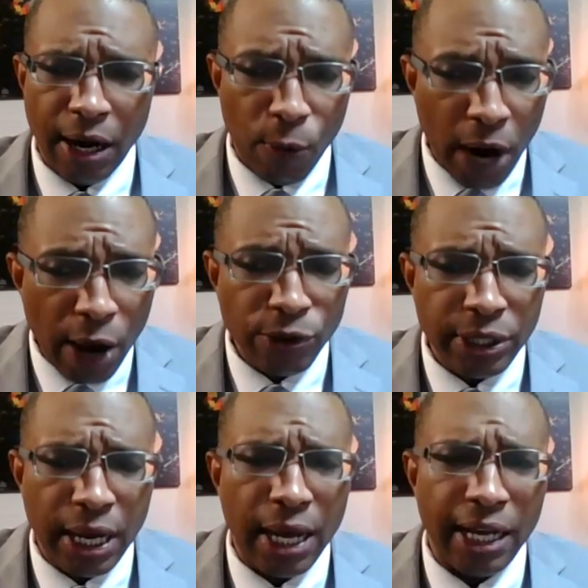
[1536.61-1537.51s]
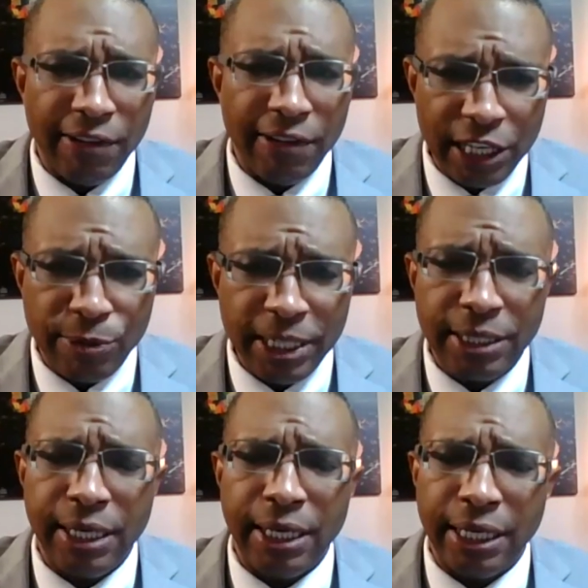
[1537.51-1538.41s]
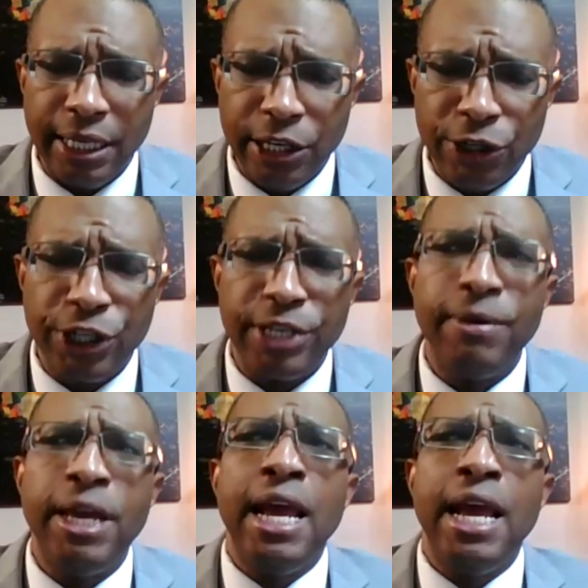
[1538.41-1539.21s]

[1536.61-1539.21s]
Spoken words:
around investment in clean energy.